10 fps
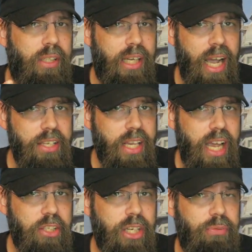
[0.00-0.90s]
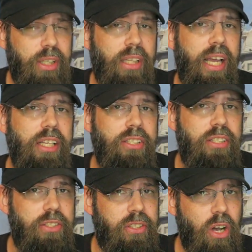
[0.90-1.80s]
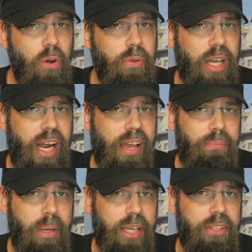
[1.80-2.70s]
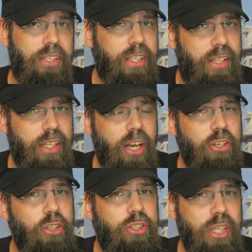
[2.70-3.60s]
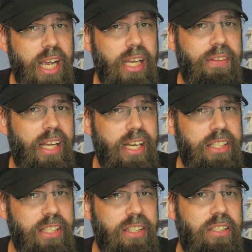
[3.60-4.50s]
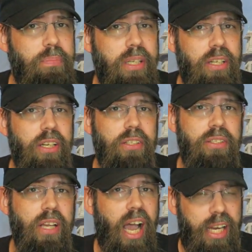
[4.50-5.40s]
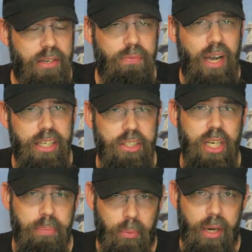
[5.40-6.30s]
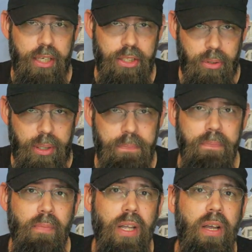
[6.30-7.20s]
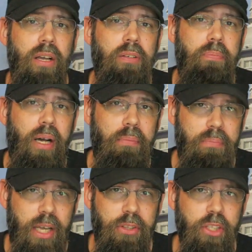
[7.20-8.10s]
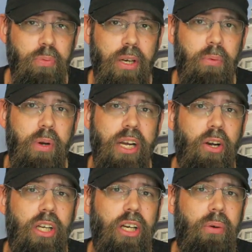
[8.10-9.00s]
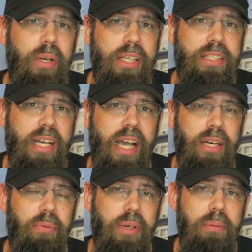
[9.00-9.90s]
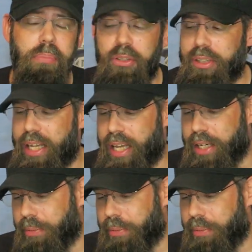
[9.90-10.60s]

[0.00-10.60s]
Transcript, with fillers: the guys at Shifting Lands know that I have made this and they understand that I did this because I can find a cheaper way to do it. But in this one, we are gonna redesign and rebuild it